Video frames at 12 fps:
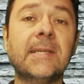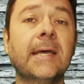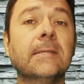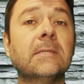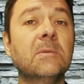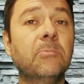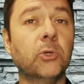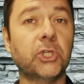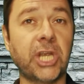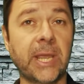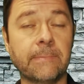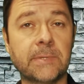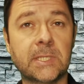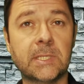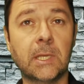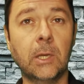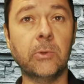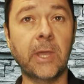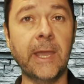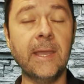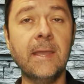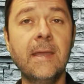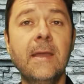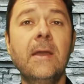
and simple shapes, okay?